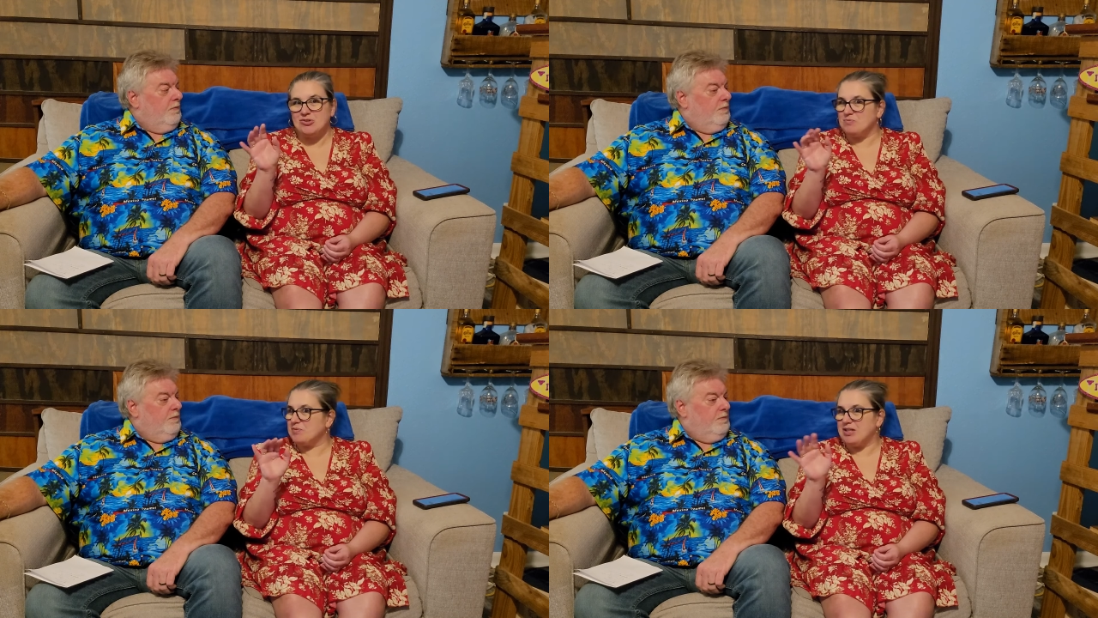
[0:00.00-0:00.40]

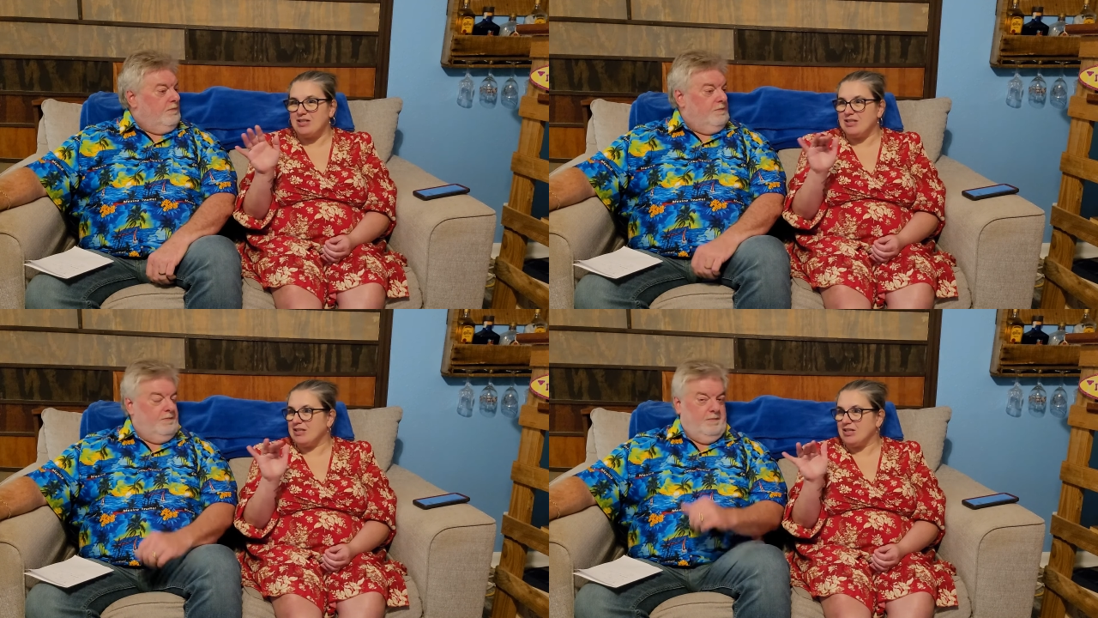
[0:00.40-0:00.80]
Speaker 1: don't bet
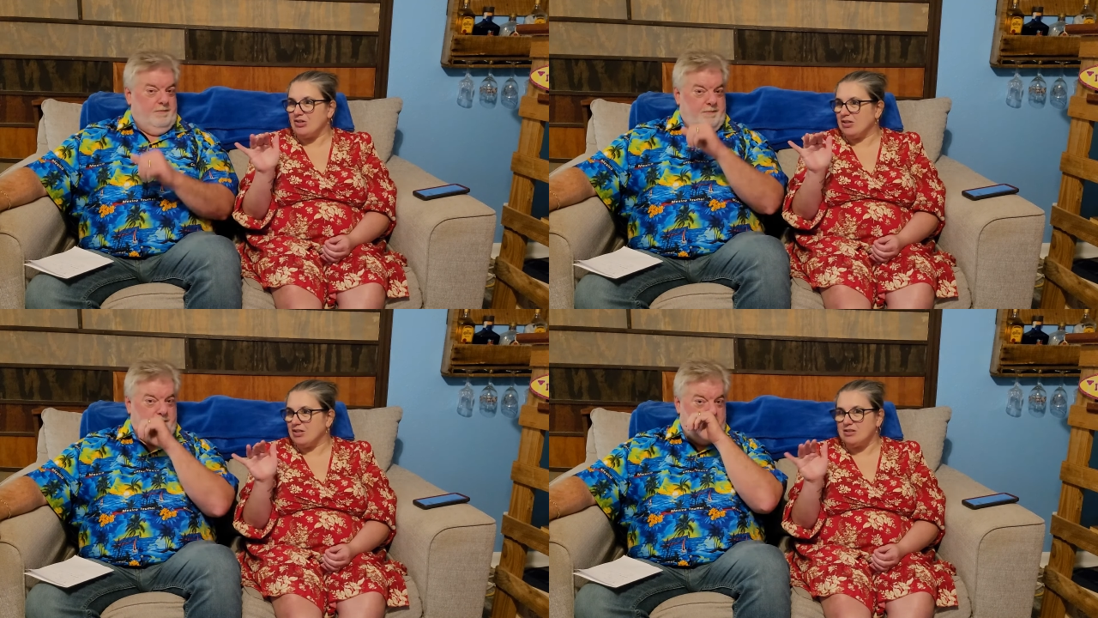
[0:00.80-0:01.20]
anything
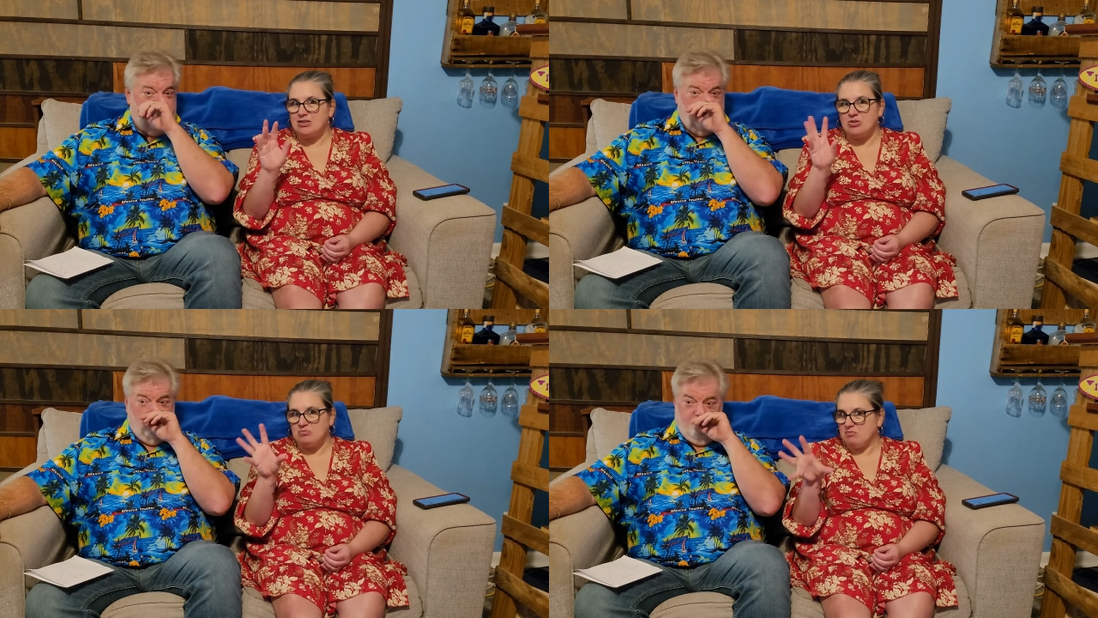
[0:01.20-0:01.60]
on it.
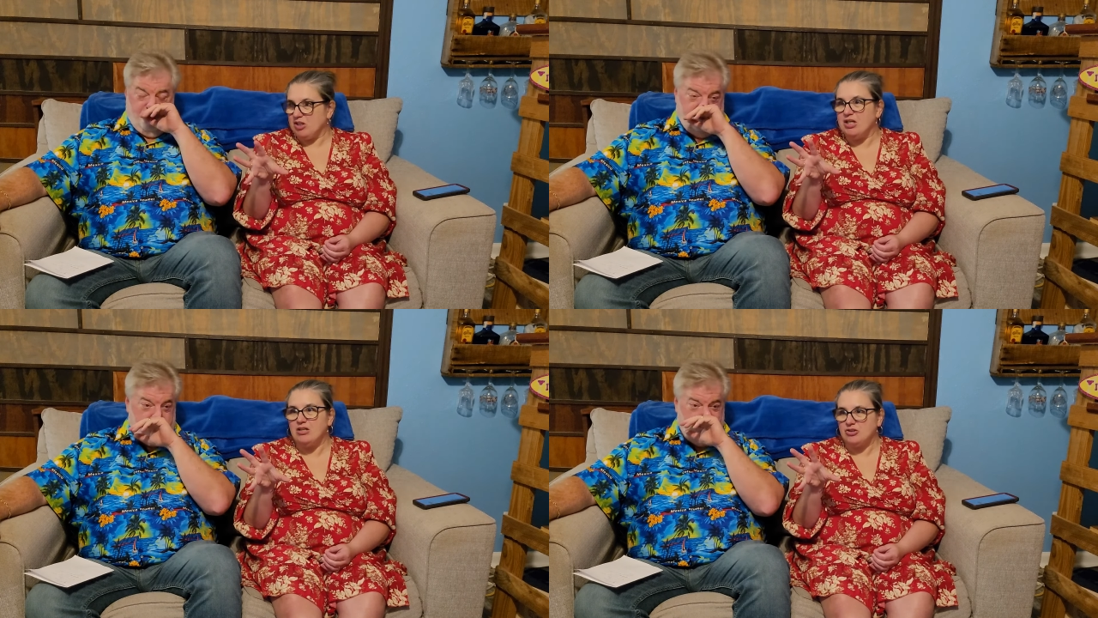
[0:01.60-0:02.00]
Don't
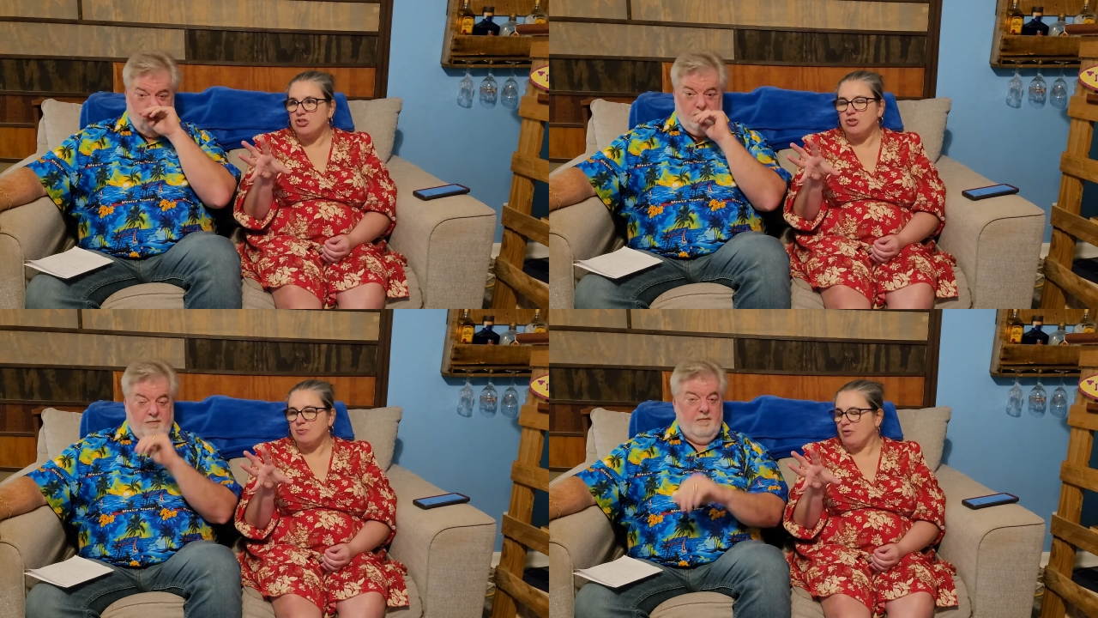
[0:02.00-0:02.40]
plan
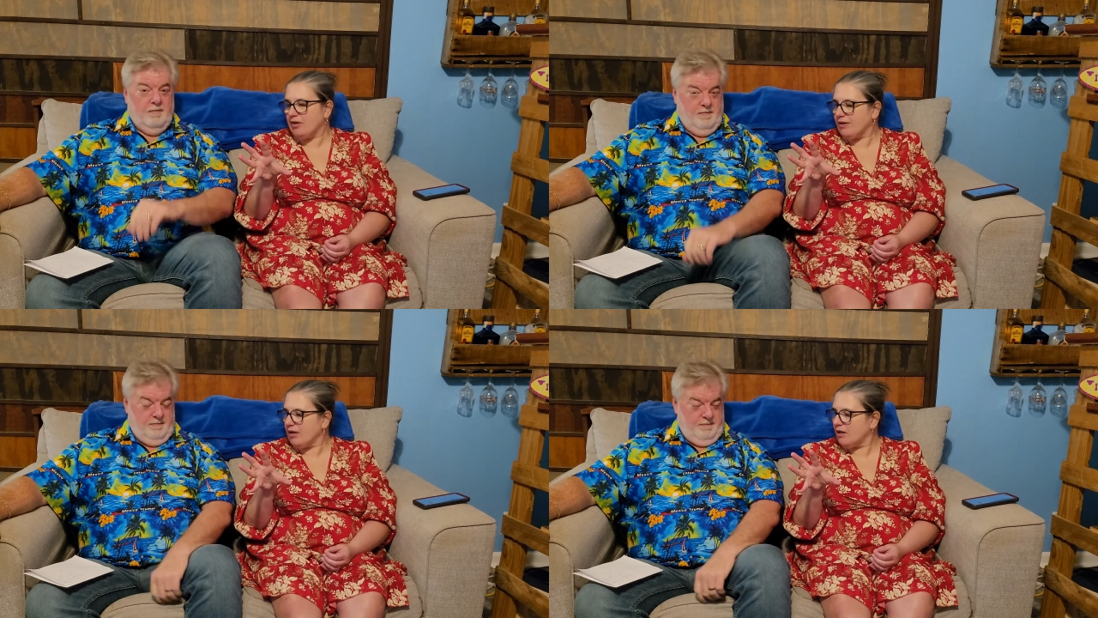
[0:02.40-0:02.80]
your trip
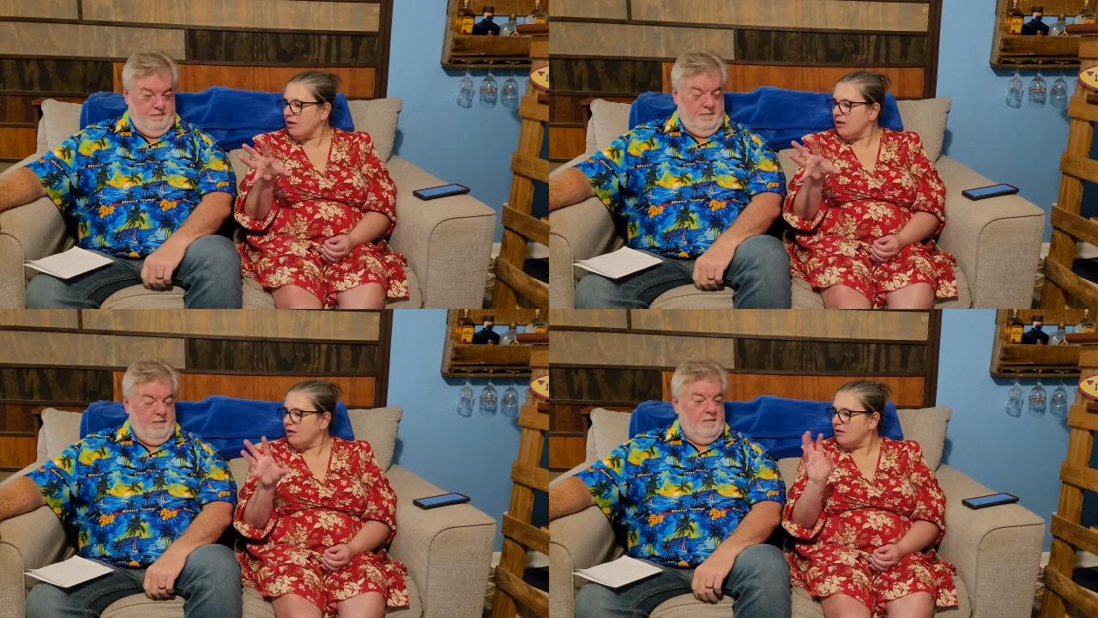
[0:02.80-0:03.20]
around that.
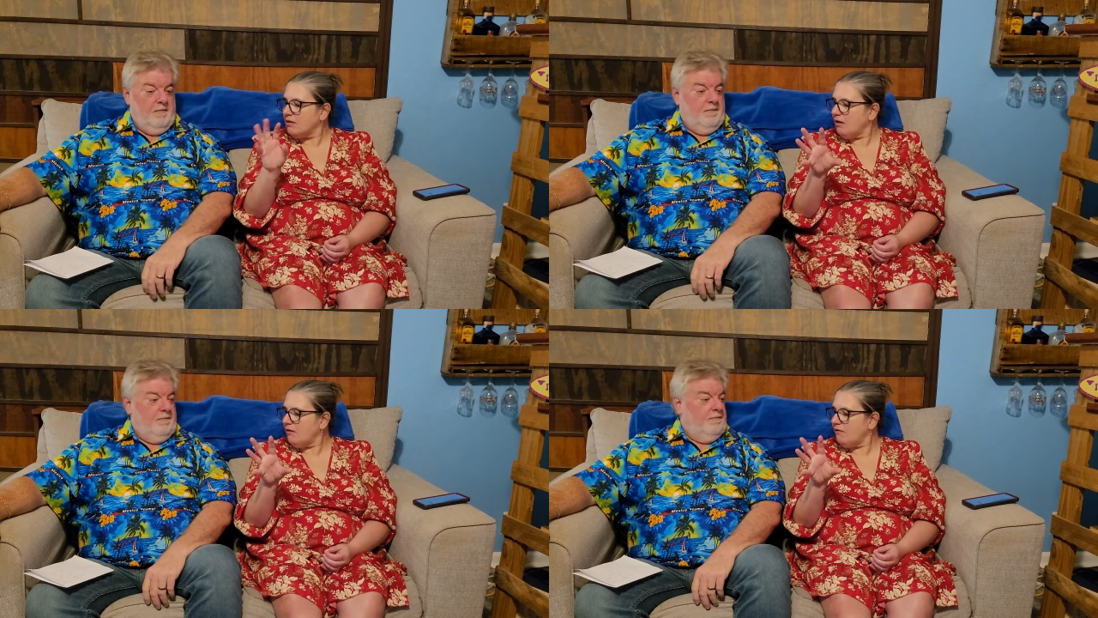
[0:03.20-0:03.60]

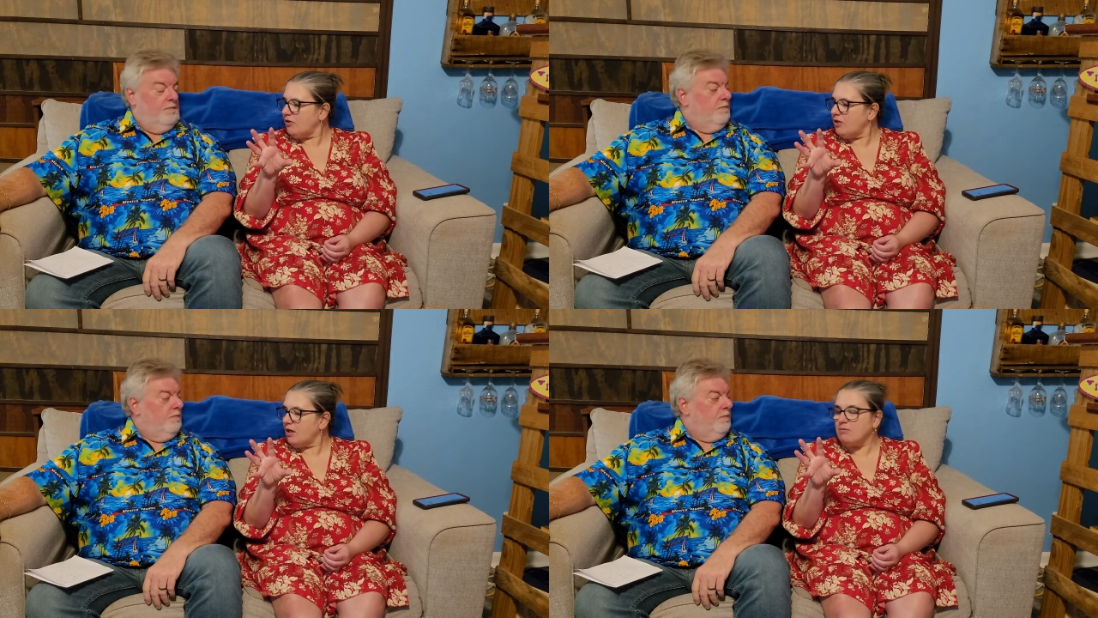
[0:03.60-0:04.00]

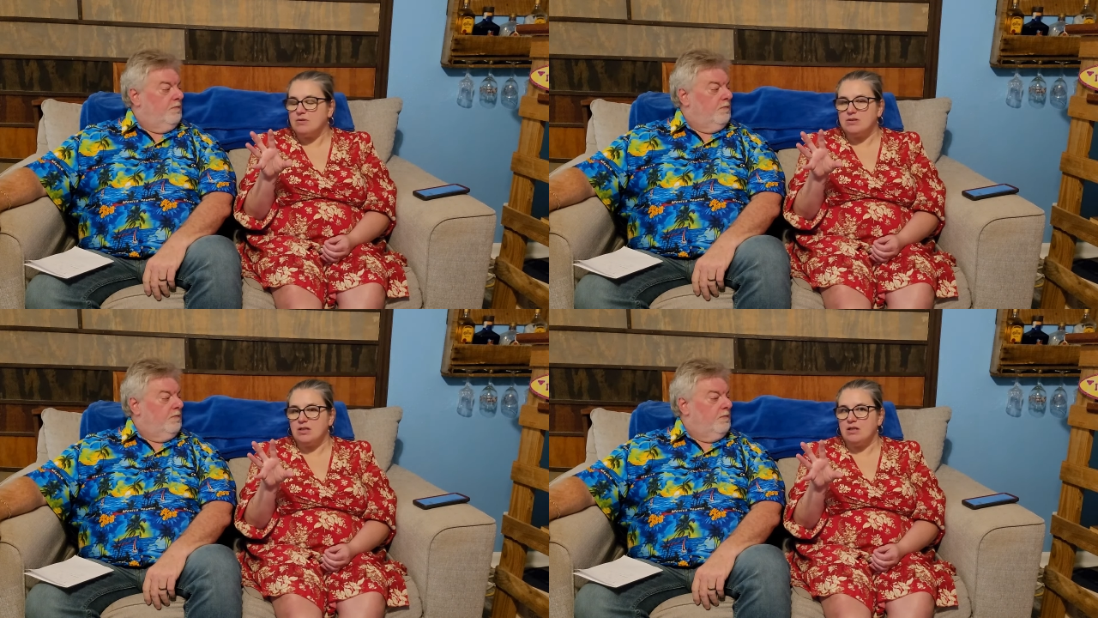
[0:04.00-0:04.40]
Coffee, I
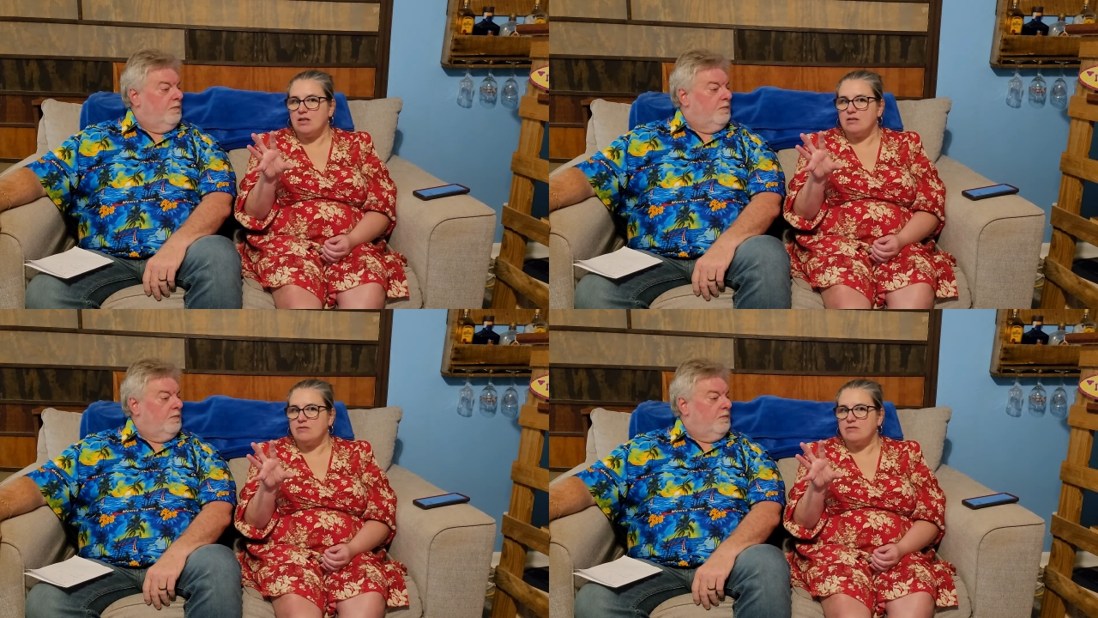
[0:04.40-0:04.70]
will say,